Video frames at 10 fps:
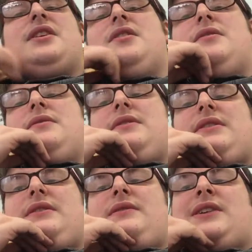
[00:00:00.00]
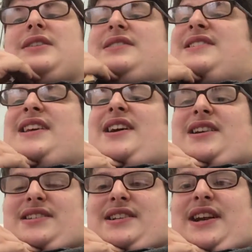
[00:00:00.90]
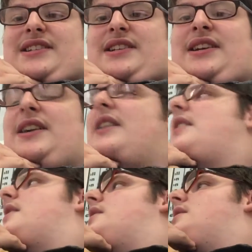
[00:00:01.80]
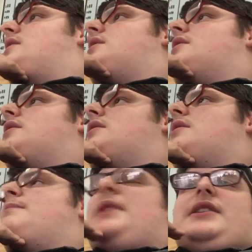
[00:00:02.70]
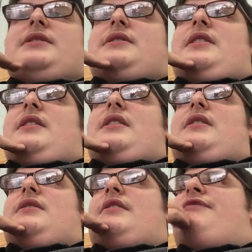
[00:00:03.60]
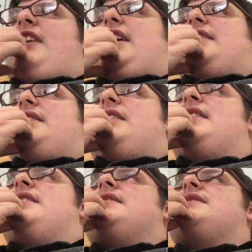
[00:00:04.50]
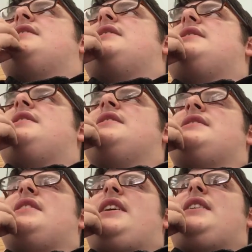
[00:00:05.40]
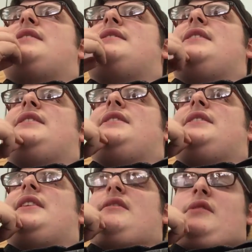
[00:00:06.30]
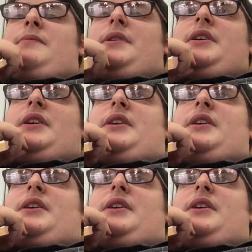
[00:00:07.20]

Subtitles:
know what else to say, honestly, guys, but the fact is that I will be